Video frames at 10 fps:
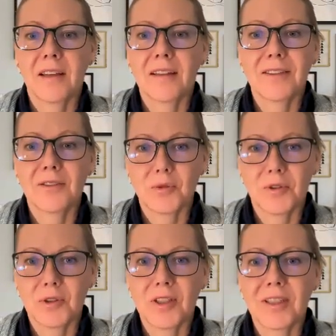
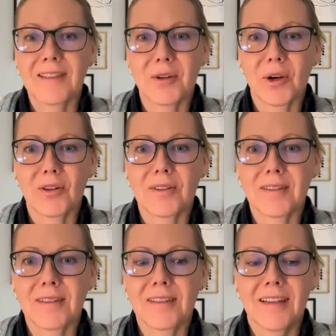issues or
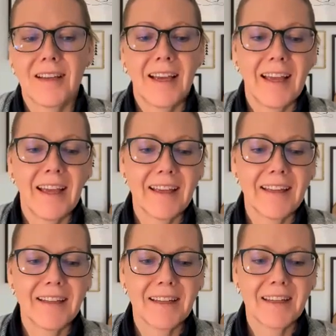concerns.
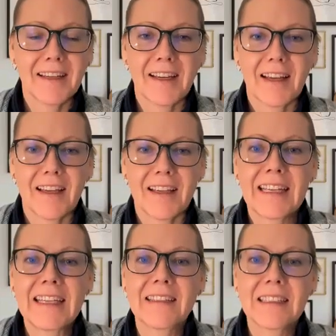And
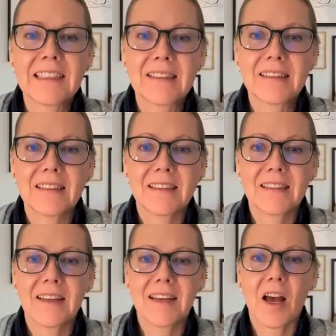healing
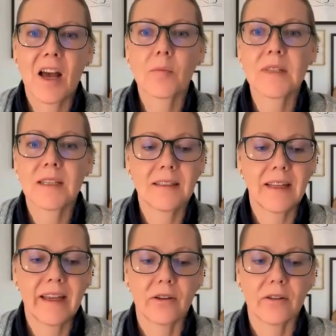comes in
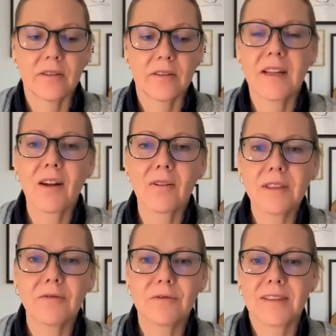layers, not
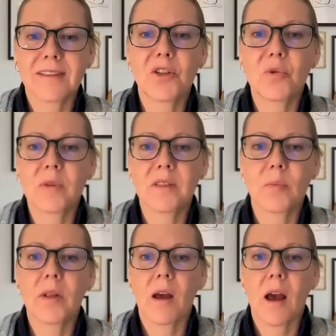only for us humans,
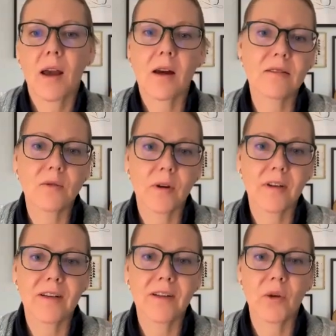but I also want
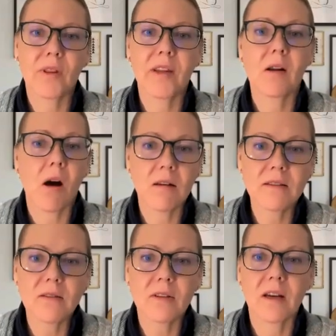you to know that it
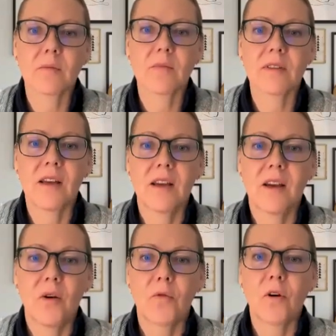also comes
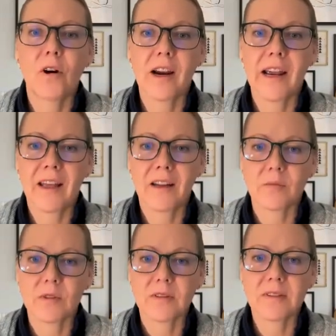for our
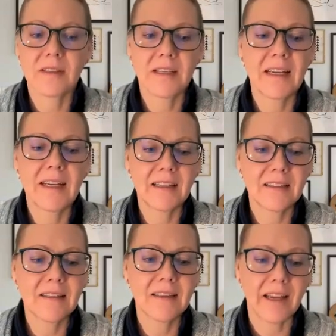animals
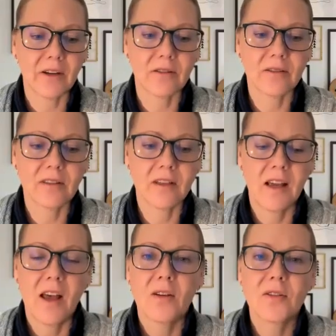in layers.
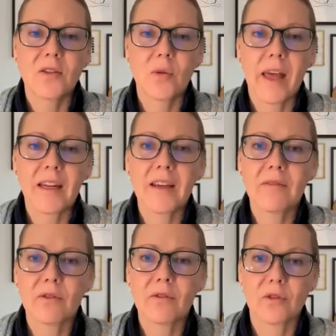So any
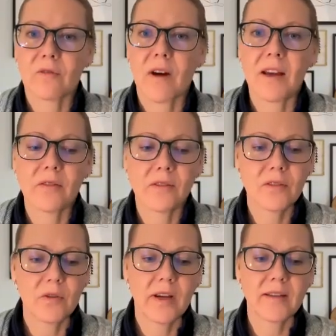of their survival
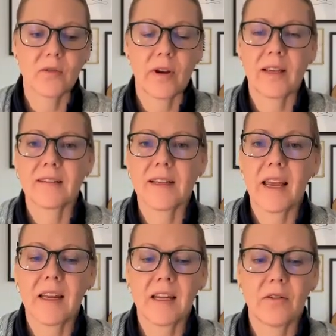stress or
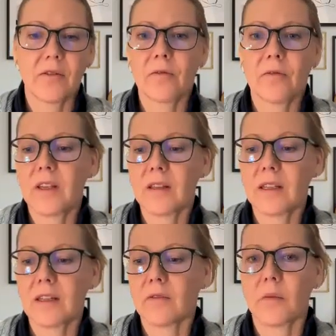anxiety or
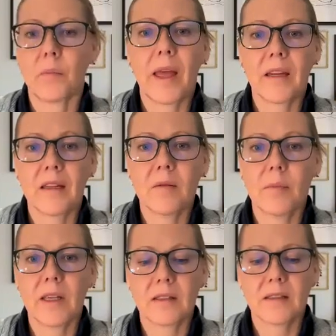feeling of
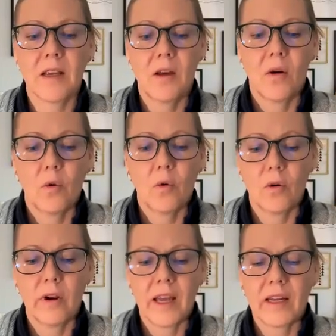abandonment
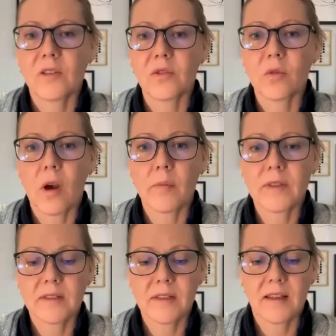or any
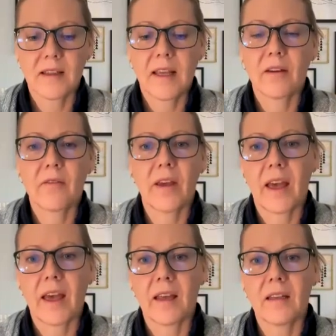traumas that they have
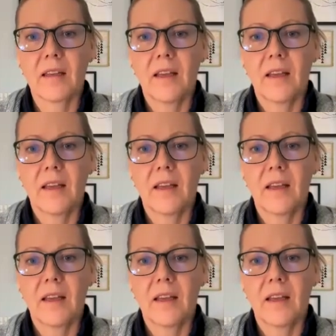had,